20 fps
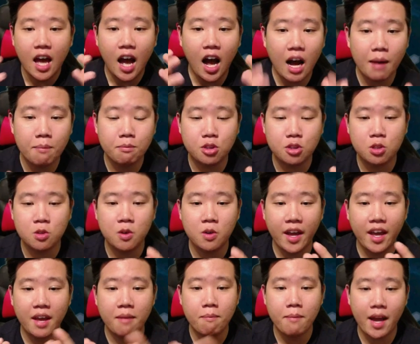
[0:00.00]
up to
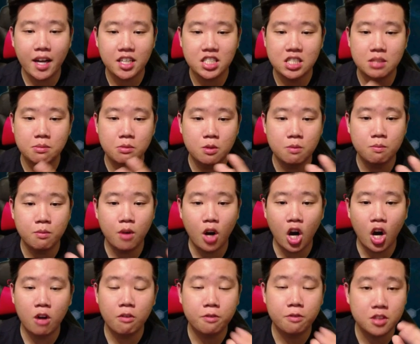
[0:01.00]
a maximum
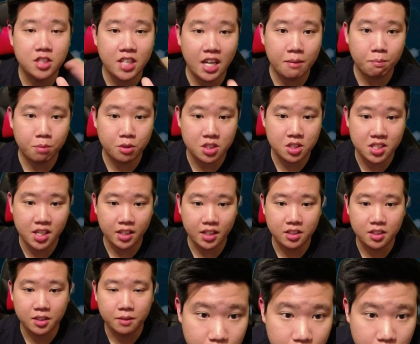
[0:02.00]
of 10%.